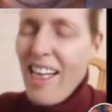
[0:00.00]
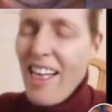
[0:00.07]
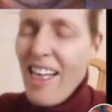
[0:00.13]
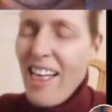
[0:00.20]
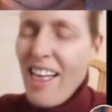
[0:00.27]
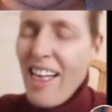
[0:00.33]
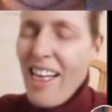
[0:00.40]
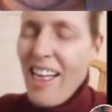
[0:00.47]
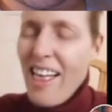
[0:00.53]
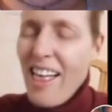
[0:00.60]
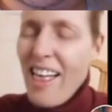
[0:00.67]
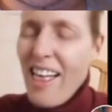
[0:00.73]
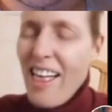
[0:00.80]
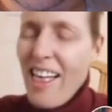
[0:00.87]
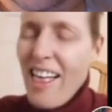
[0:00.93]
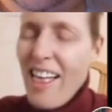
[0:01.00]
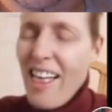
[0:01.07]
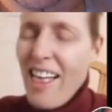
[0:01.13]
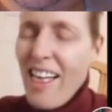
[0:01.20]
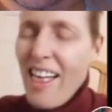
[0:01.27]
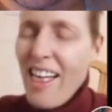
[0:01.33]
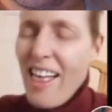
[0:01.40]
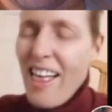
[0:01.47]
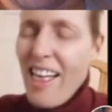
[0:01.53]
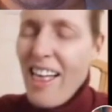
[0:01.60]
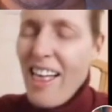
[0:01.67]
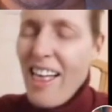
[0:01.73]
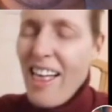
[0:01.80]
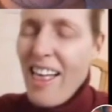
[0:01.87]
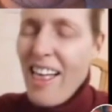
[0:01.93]

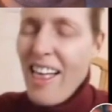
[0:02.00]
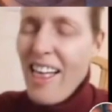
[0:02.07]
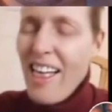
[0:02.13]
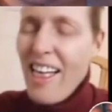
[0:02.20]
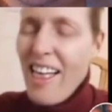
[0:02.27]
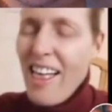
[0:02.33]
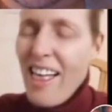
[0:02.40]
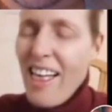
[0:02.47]
No words are spoken by the person on screen.